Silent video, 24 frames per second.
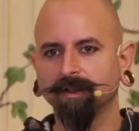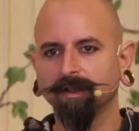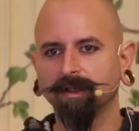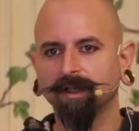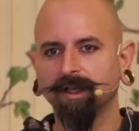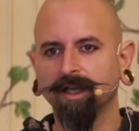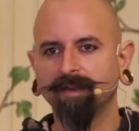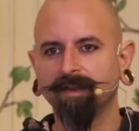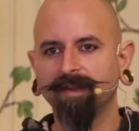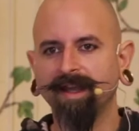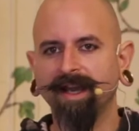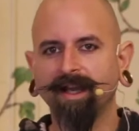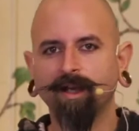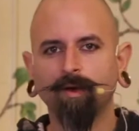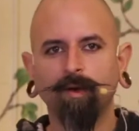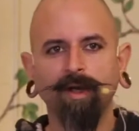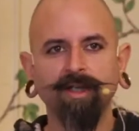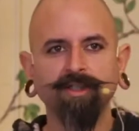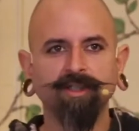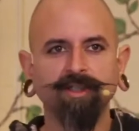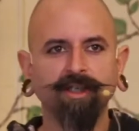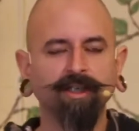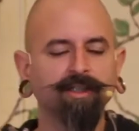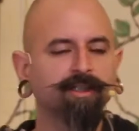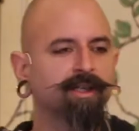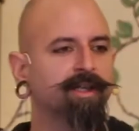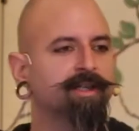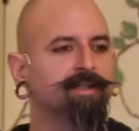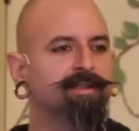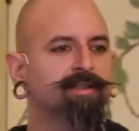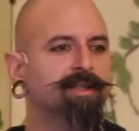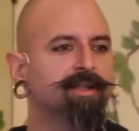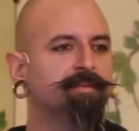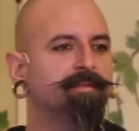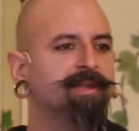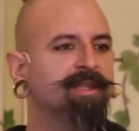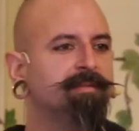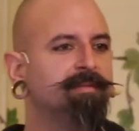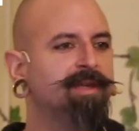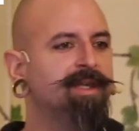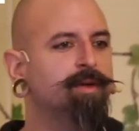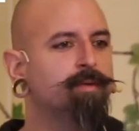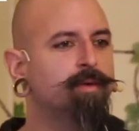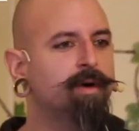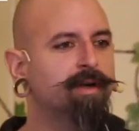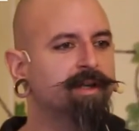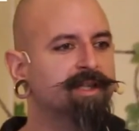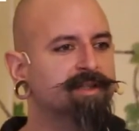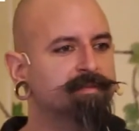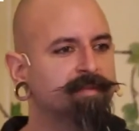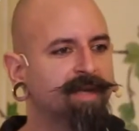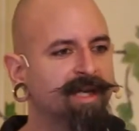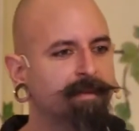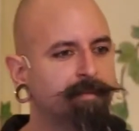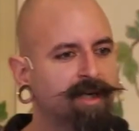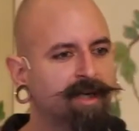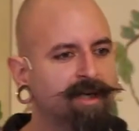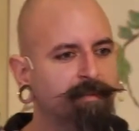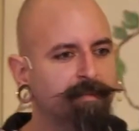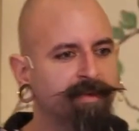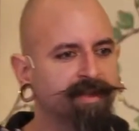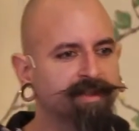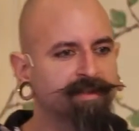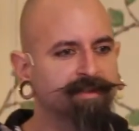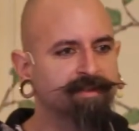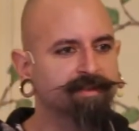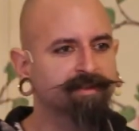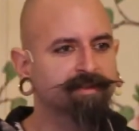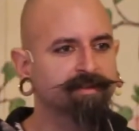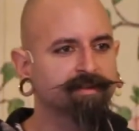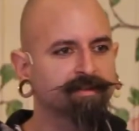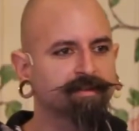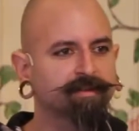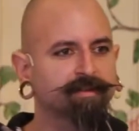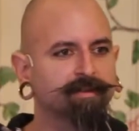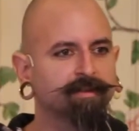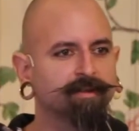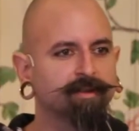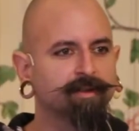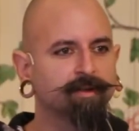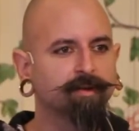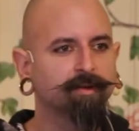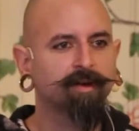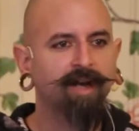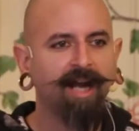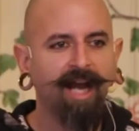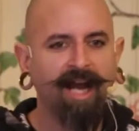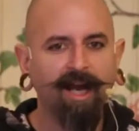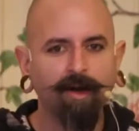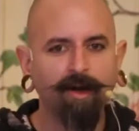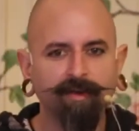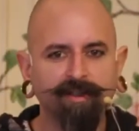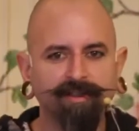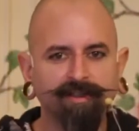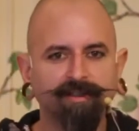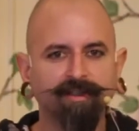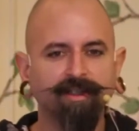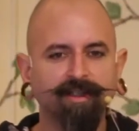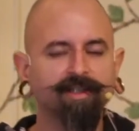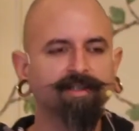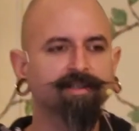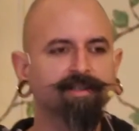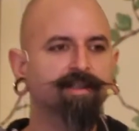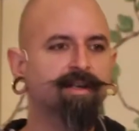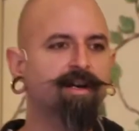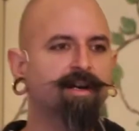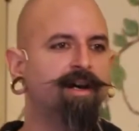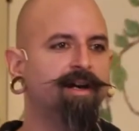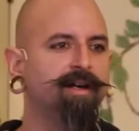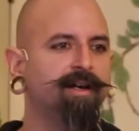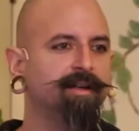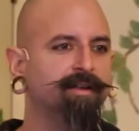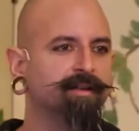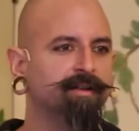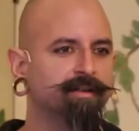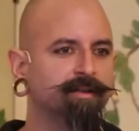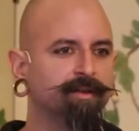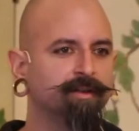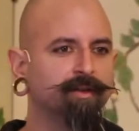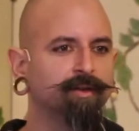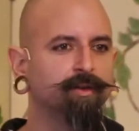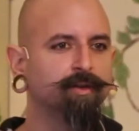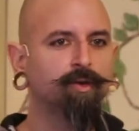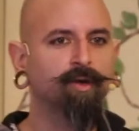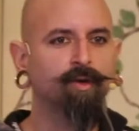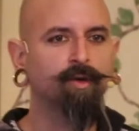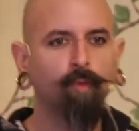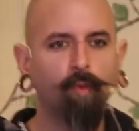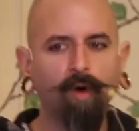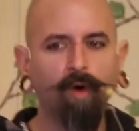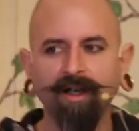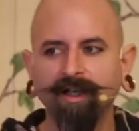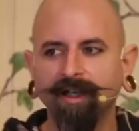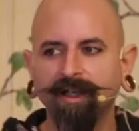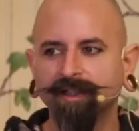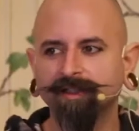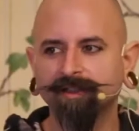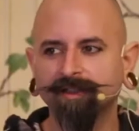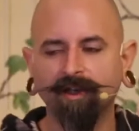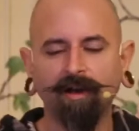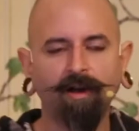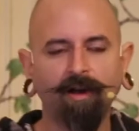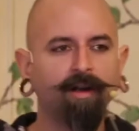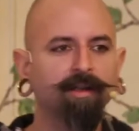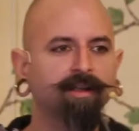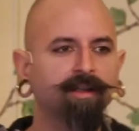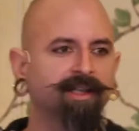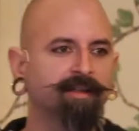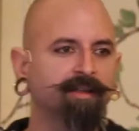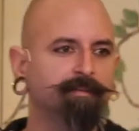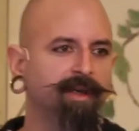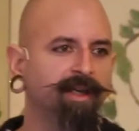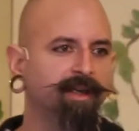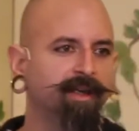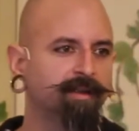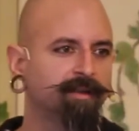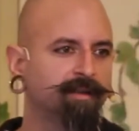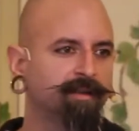And that question can simply be, what is my purpose? Or how is this God? Or what is calling me?